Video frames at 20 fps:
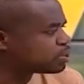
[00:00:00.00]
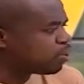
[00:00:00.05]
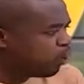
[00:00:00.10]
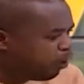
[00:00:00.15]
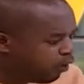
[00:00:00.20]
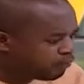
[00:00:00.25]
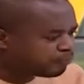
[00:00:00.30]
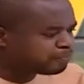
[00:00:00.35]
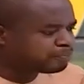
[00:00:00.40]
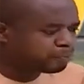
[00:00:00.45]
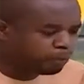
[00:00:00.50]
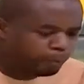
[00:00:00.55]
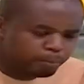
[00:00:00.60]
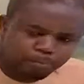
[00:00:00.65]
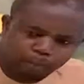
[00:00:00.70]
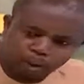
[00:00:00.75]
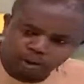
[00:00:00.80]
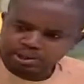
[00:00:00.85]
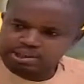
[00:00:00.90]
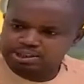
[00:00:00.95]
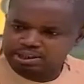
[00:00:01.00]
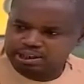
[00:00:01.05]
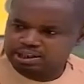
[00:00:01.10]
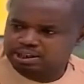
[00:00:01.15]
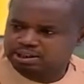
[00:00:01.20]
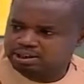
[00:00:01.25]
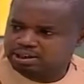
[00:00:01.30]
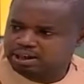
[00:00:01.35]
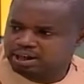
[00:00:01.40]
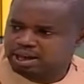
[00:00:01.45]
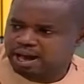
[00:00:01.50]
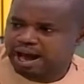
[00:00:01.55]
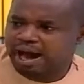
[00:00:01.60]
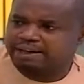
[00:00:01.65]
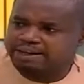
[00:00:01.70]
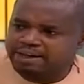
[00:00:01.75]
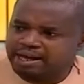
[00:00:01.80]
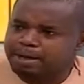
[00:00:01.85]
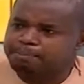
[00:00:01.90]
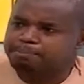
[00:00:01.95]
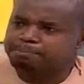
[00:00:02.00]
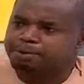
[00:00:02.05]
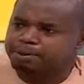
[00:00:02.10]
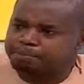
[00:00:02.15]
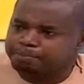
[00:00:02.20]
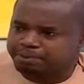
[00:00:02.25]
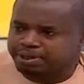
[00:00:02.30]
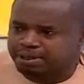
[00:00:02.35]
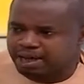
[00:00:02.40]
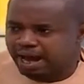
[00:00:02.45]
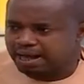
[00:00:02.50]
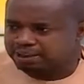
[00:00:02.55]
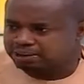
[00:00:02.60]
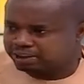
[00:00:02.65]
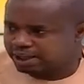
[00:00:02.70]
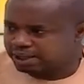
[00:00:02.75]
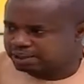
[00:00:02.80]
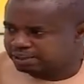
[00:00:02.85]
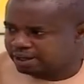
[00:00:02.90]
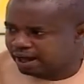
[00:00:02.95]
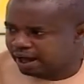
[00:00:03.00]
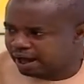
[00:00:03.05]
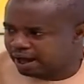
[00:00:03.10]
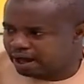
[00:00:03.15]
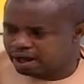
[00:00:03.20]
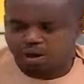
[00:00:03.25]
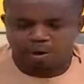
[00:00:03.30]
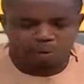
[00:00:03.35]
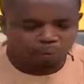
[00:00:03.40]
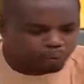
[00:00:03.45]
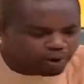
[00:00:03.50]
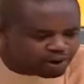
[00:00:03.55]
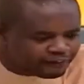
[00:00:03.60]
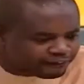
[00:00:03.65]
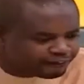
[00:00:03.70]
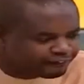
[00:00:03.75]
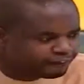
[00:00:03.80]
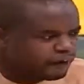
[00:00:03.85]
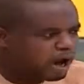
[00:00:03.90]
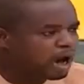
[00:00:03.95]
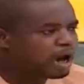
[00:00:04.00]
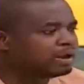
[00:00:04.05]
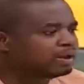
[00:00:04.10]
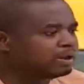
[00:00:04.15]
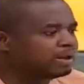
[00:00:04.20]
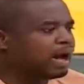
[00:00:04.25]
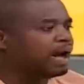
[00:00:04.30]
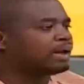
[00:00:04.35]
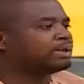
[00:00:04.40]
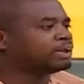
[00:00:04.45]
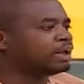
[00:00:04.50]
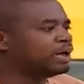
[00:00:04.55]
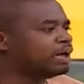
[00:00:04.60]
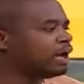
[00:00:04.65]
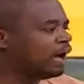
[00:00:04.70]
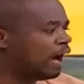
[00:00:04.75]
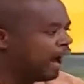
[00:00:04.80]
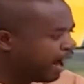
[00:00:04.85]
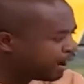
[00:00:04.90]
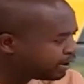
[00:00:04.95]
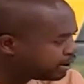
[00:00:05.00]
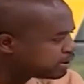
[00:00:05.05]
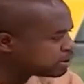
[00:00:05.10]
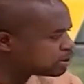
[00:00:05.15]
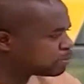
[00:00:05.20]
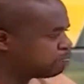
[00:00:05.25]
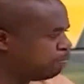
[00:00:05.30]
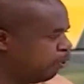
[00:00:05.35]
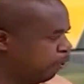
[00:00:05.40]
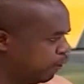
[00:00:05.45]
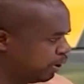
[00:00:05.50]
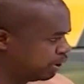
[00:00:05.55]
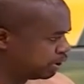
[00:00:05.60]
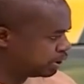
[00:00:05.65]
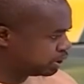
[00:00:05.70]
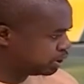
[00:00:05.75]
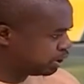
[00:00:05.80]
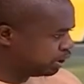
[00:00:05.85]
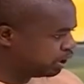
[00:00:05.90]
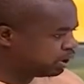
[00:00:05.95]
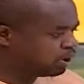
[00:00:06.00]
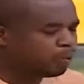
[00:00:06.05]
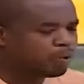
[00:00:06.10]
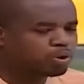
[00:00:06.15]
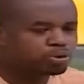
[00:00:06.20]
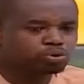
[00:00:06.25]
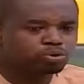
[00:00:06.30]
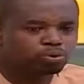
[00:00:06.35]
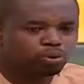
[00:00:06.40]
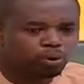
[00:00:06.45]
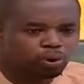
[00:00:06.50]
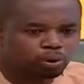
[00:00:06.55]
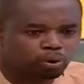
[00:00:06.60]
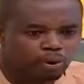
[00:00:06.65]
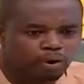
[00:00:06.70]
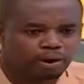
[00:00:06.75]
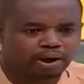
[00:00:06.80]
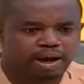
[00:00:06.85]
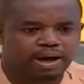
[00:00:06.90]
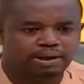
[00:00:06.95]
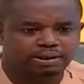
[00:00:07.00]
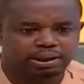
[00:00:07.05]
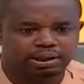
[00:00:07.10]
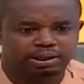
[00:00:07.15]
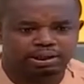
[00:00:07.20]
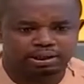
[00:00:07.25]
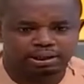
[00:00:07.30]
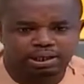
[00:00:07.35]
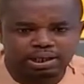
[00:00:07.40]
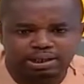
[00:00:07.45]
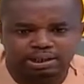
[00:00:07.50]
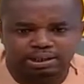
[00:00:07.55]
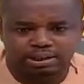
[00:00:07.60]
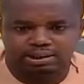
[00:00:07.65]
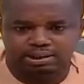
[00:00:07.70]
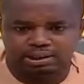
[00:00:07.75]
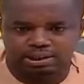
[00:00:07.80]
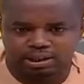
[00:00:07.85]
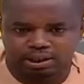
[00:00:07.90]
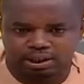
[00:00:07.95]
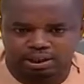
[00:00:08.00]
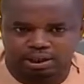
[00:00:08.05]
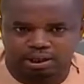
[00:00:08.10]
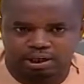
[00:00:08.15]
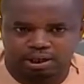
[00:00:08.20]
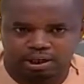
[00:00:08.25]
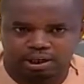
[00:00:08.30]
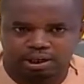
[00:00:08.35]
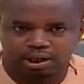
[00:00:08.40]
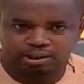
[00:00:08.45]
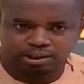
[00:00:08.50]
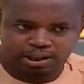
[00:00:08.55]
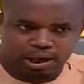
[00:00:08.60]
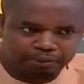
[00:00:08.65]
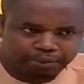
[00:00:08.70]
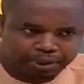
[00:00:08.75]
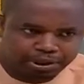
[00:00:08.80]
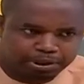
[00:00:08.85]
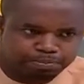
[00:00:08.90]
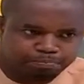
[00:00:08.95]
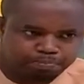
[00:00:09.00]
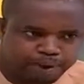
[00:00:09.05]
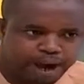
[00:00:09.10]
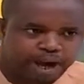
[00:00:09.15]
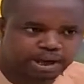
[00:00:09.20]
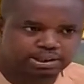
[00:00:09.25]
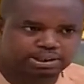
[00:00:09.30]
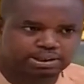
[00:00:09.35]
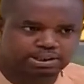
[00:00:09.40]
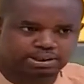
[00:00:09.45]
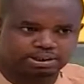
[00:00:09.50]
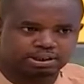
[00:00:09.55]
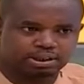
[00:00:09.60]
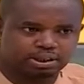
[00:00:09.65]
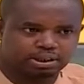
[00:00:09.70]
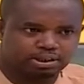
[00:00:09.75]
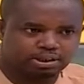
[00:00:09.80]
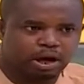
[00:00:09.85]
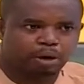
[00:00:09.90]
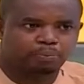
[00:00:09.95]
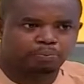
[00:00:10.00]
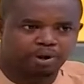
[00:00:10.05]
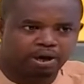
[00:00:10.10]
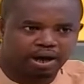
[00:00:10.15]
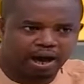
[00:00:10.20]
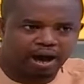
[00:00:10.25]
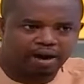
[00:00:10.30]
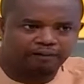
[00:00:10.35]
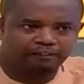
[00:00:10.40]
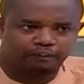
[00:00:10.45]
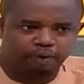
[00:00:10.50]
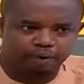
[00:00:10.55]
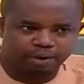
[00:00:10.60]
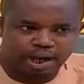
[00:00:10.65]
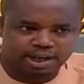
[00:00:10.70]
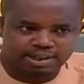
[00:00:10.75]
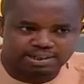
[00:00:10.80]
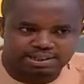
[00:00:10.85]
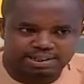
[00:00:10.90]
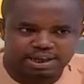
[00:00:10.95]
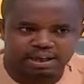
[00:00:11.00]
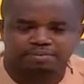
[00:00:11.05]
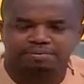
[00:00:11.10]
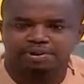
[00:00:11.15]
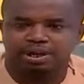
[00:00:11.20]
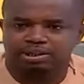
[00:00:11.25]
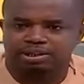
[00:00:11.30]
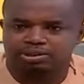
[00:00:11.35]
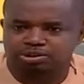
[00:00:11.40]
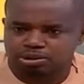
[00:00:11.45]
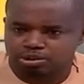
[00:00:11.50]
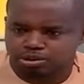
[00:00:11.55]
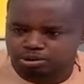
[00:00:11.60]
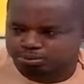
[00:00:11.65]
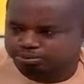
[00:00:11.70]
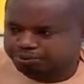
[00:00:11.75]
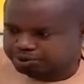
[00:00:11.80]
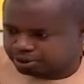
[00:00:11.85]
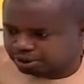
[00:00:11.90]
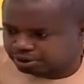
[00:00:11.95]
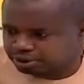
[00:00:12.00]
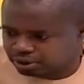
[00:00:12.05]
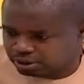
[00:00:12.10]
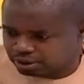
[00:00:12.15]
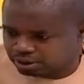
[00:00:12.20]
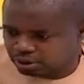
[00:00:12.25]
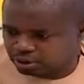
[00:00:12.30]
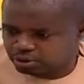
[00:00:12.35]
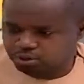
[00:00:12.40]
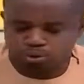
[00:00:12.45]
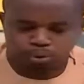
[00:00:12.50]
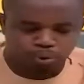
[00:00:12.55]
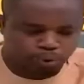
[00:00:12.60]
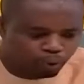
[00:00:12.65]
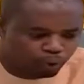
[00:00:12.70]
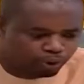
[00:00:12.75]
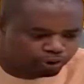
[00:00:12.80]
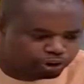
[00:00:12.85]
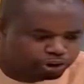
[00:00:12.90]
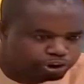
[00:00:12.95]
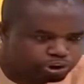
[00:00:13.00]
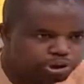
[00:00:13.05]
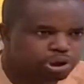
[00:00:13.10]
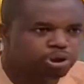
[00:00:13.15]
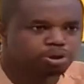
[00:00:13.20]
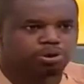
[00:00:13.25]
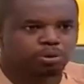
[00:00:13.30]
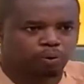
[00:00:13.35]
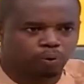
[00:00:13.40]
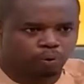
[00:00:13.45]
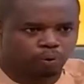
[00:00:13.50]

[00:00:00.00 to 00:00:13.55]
of promoting an NPP agenda, we find that at this point, there was no longer the need, the respect that we have for that sacred institution to continue